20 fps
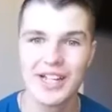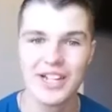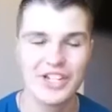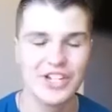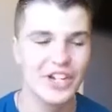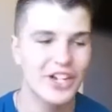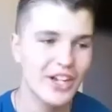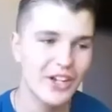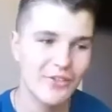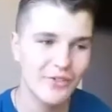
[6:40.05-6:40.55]

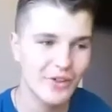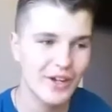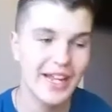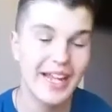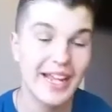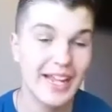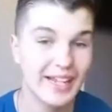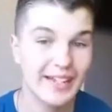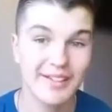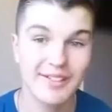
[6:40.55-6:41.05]
She could have
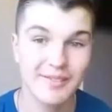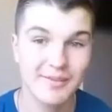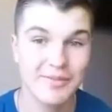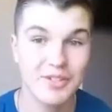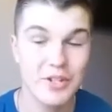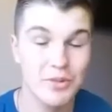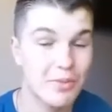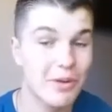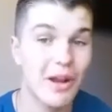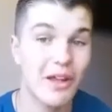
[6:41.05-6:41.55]
went and
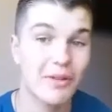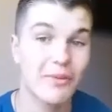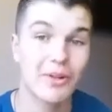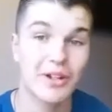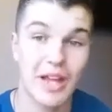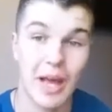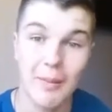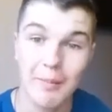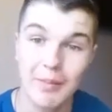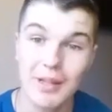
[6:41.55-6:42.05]
she probably would
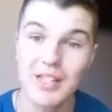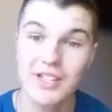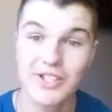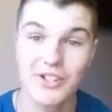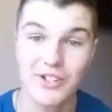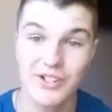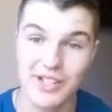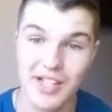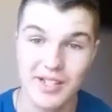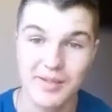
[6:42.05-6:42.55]
have got
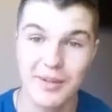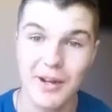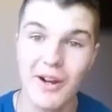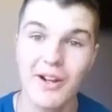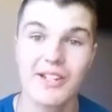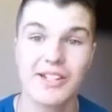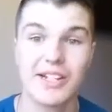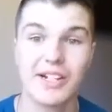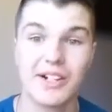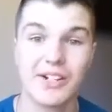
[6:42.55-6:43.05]
blisters, let's be
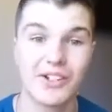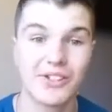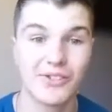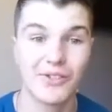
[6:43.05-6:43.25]
honest here.